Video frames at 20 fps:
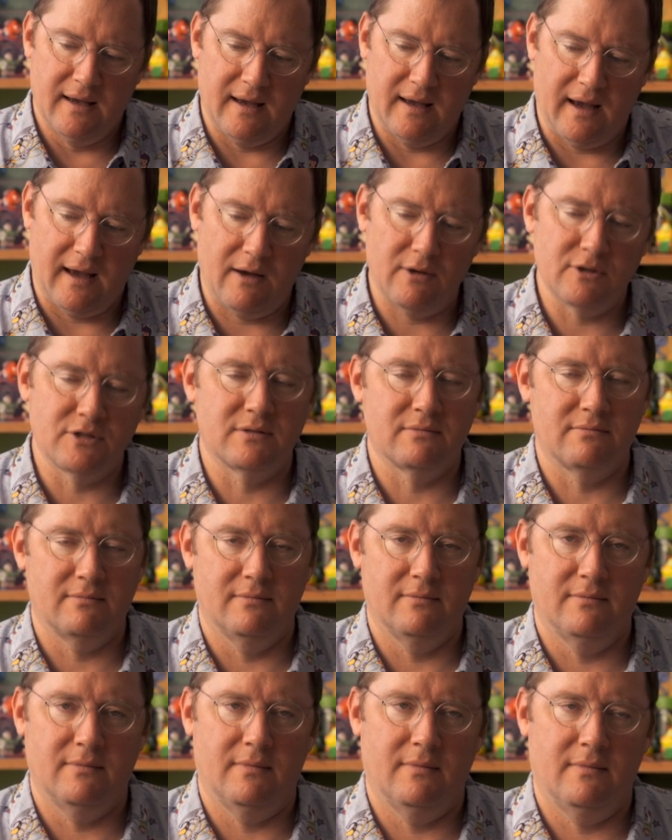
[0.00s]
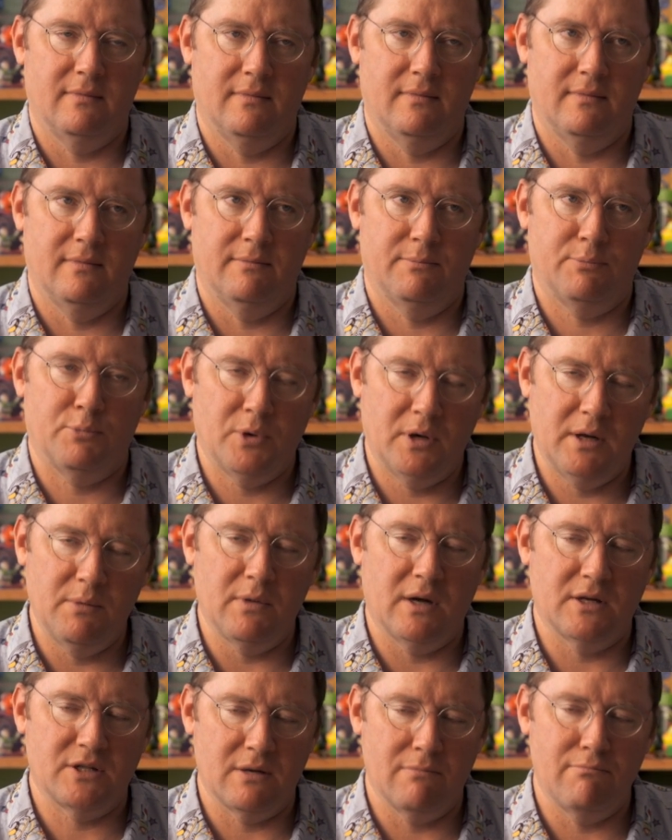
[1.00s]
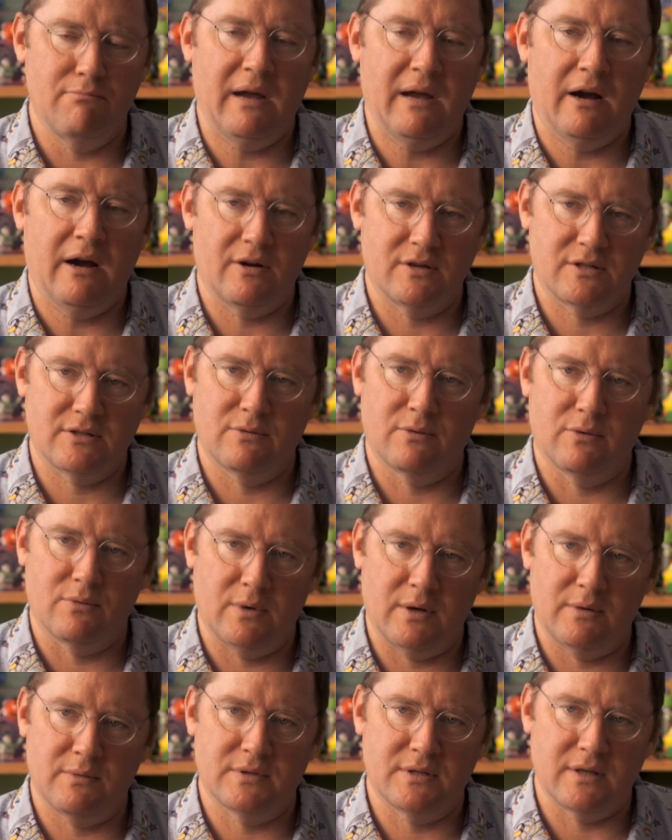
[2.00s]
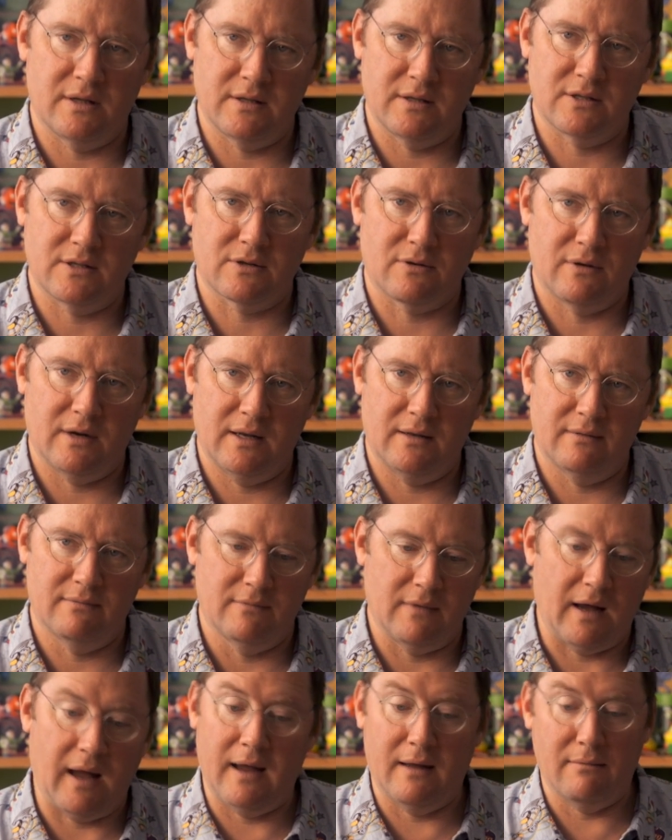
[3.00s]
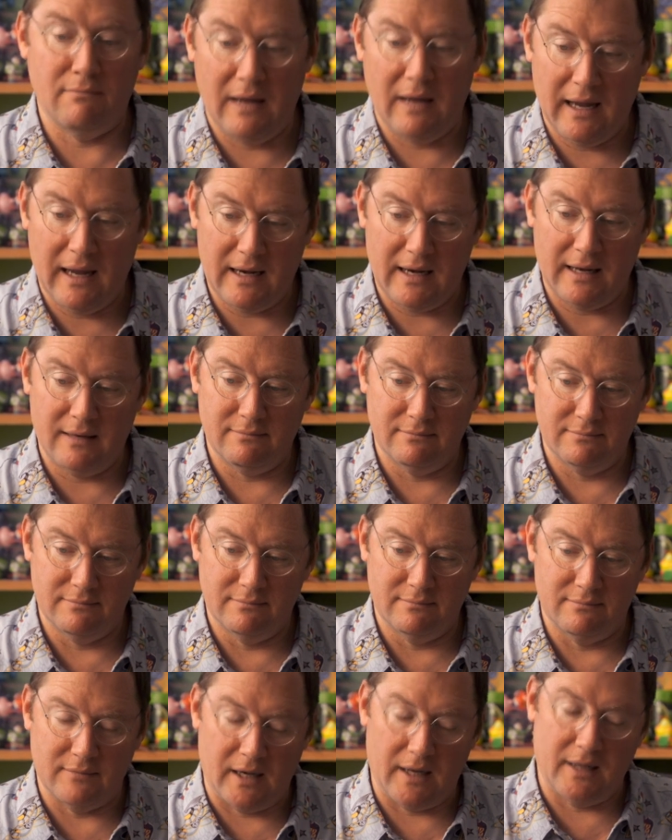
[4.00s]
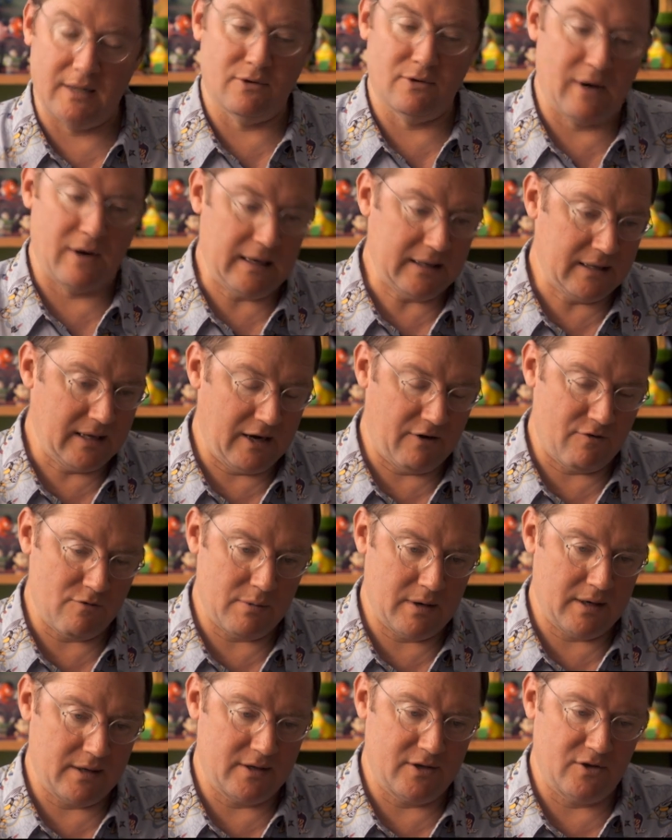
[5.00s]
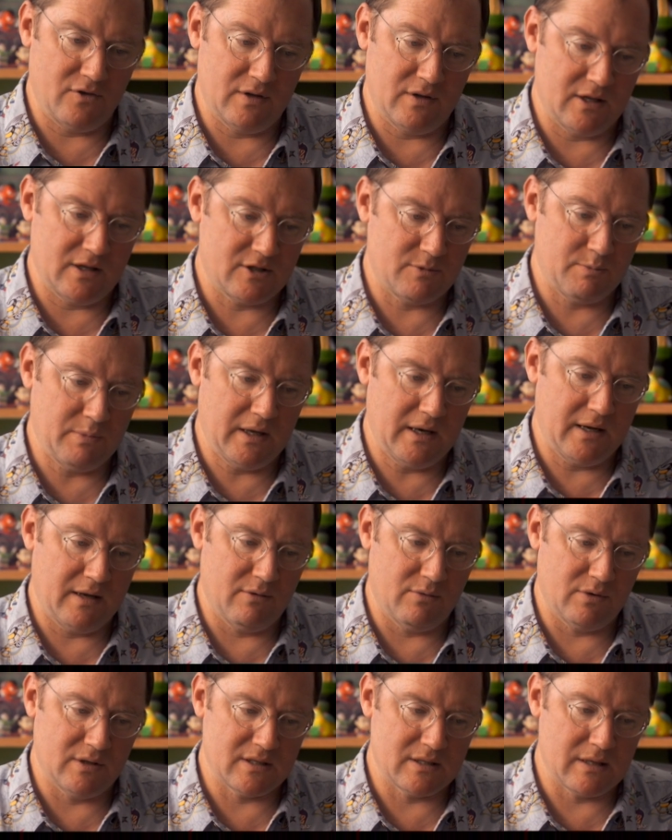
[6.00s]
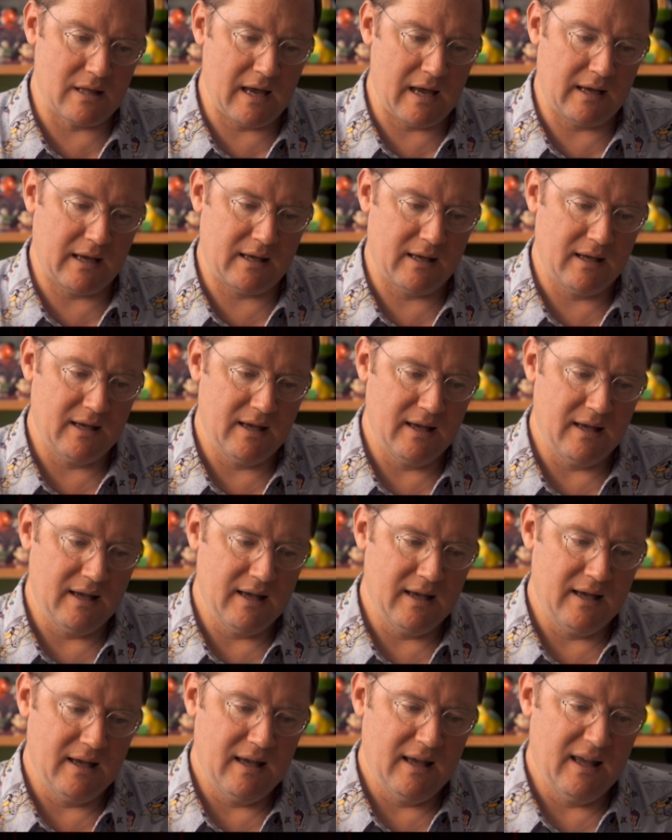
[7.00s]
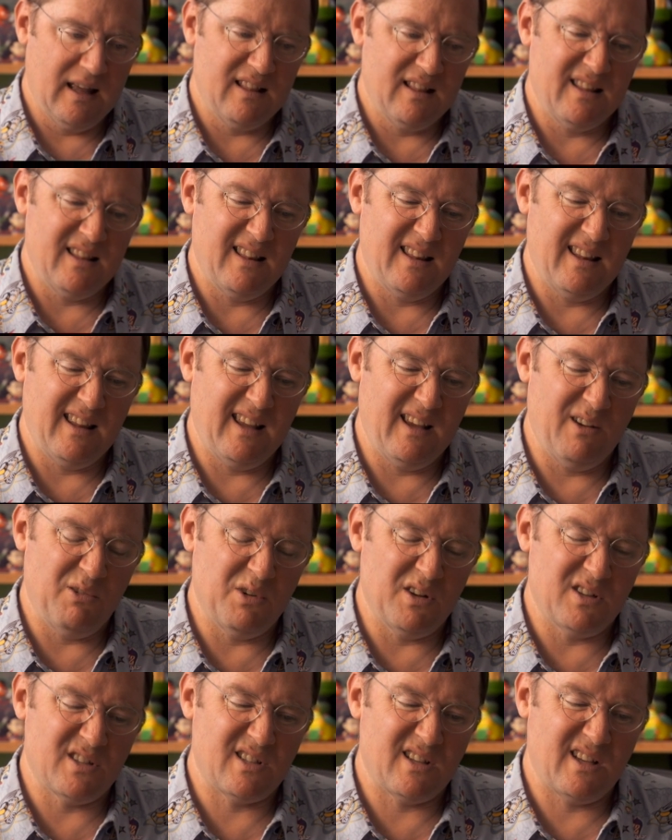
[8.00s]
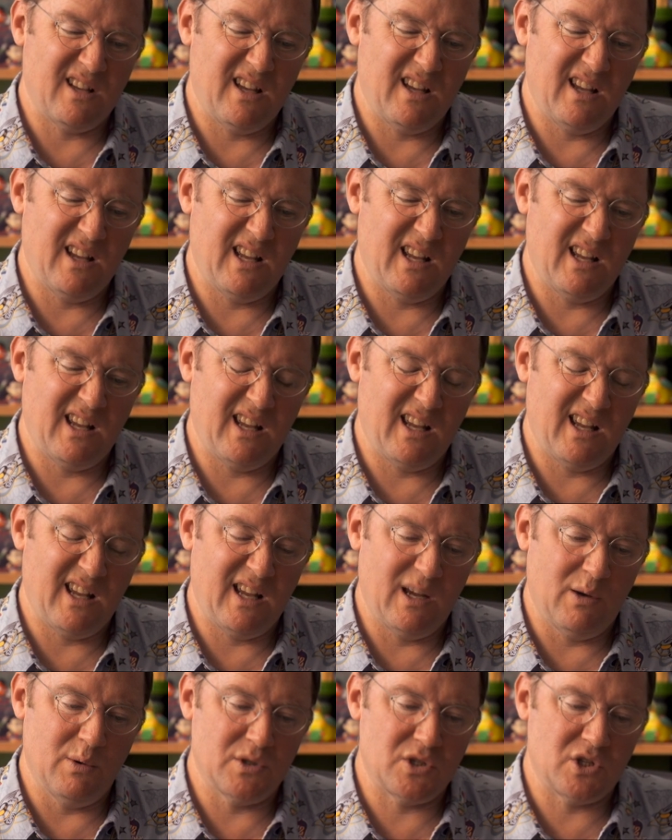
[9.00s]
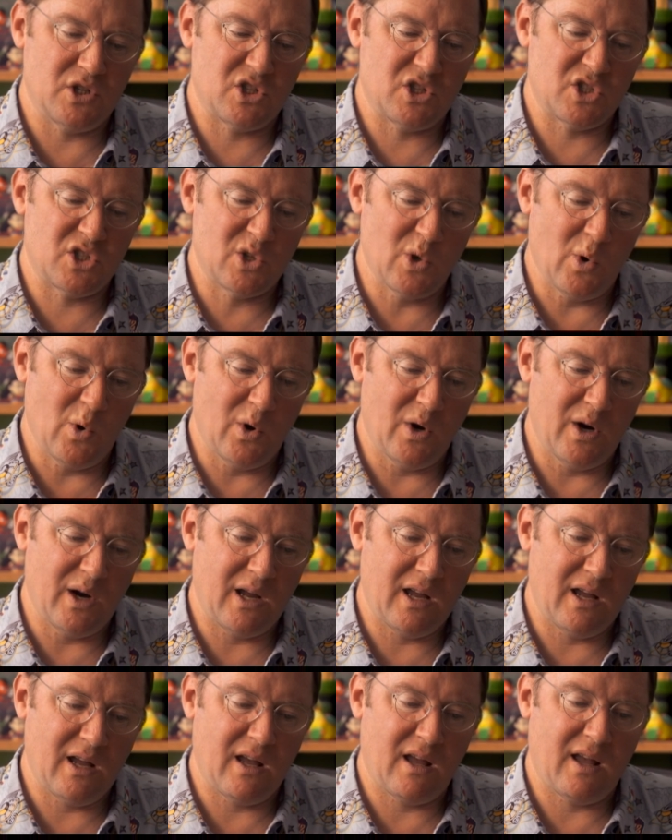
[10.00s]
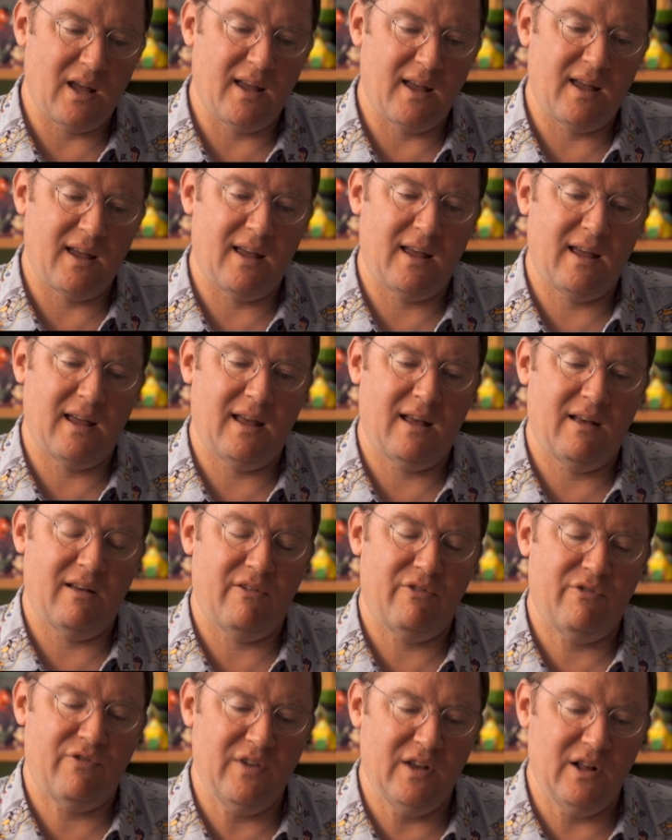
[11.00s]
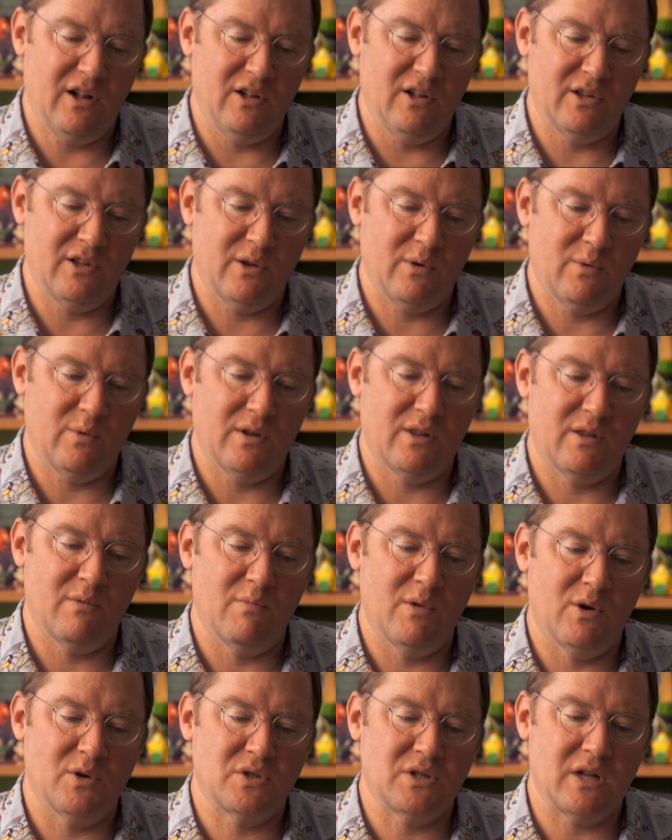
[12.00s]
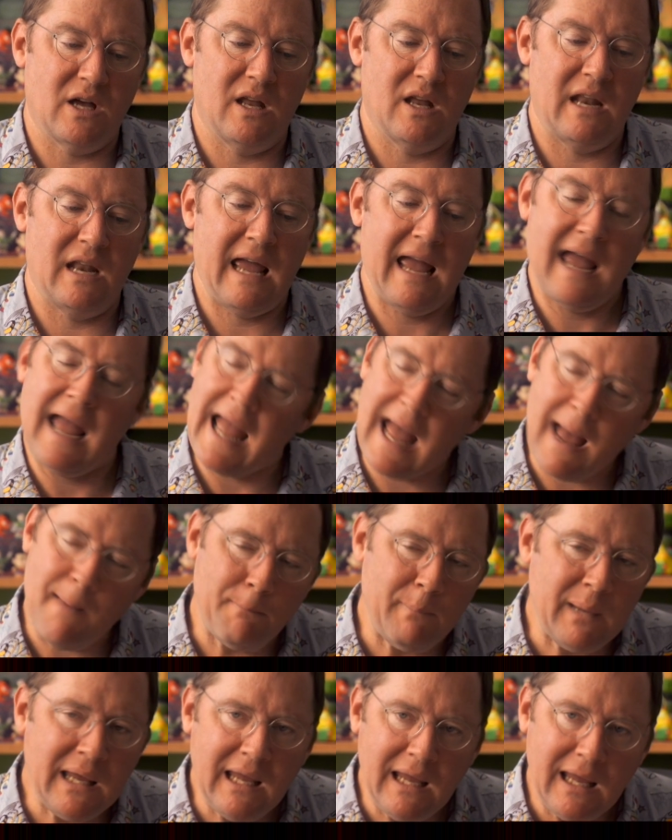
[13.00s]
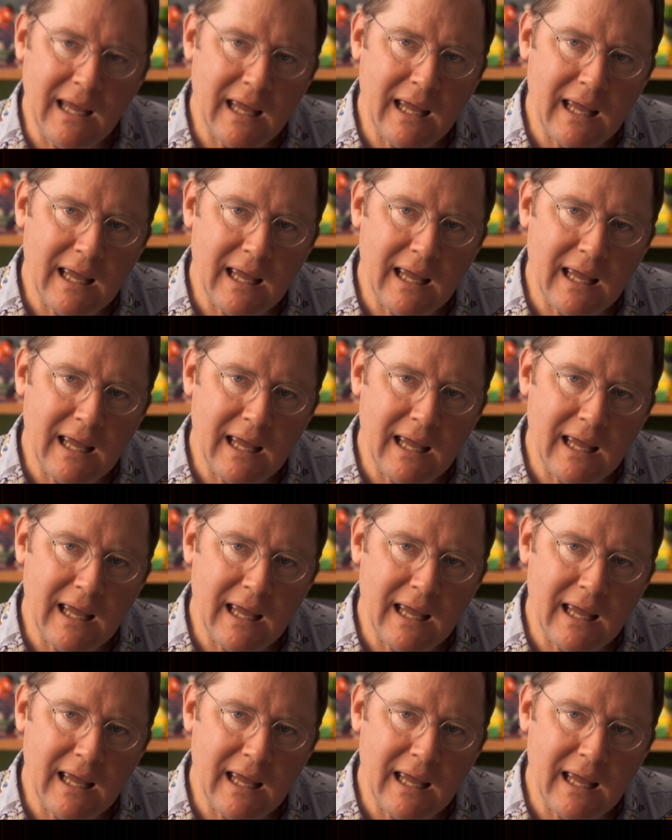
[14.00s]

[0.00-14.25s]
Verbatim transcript: I was pretty much embarrassed with what was on the screen. I had made it. I directed everybody do this, but it was like it was it was a story filled with the most unhappy,